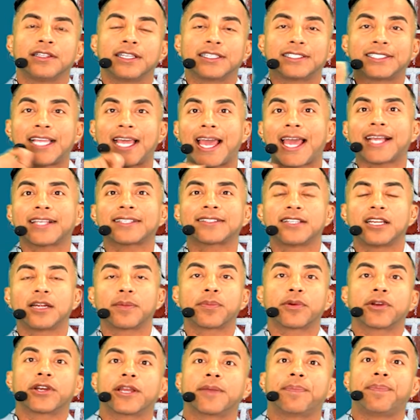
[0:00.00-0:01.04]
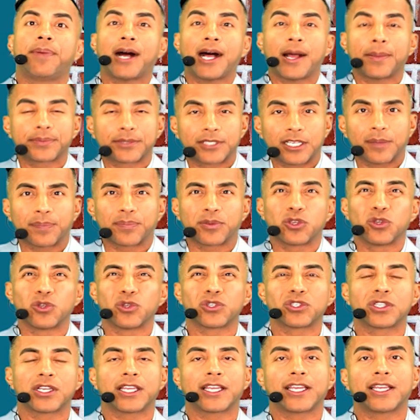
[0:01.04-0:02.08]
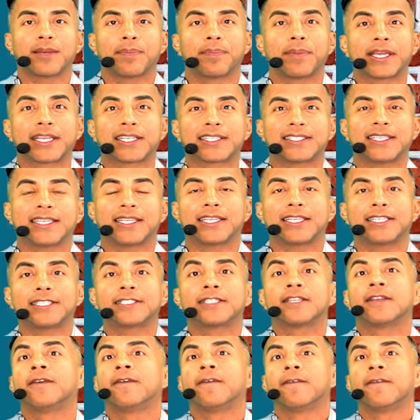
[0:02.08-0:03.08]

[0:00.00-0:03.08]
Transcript: tax number, and it pops up usually in the big cities